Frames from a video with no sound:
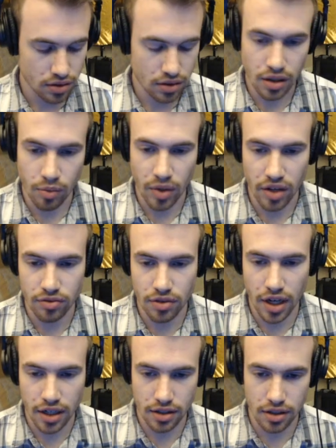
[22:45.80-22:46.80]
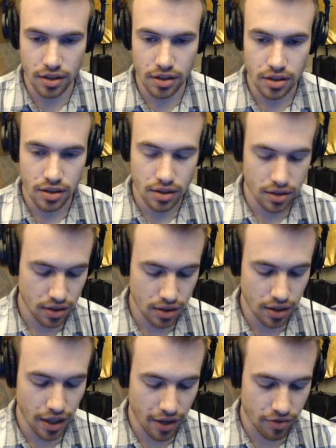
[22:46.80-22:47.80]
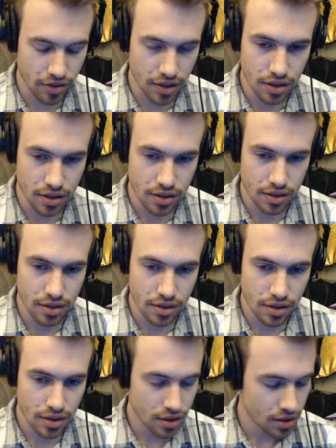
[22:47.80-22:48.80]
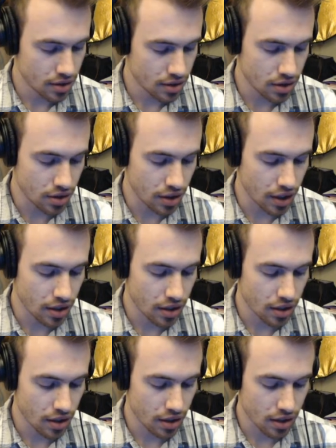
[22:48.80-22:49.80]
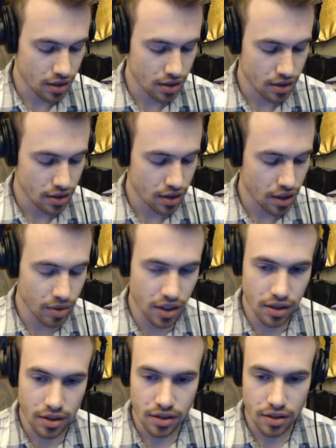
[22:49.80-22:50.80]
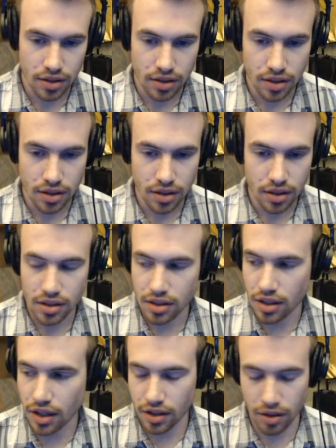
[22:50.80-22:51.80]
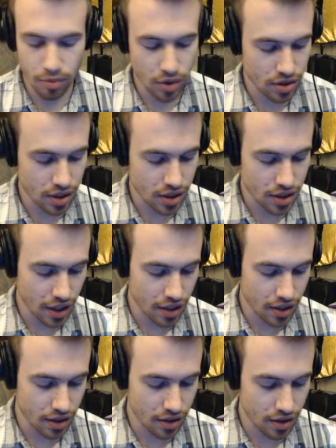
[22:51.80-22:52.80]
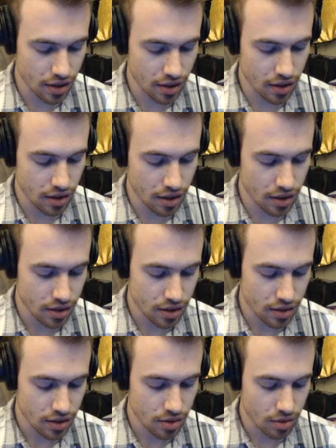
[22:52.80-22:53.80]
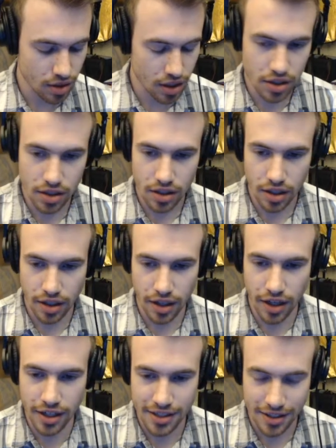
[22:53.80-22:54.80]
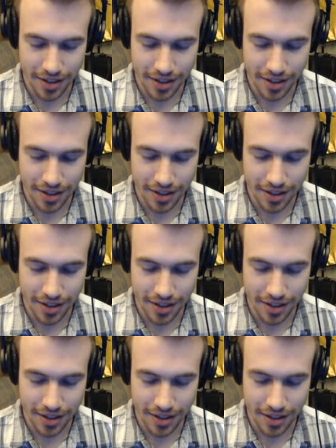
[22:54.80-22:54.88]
Then we have Wrecker laughing. So yeah. I mean, it's not the most exciting thing to watch, I guess.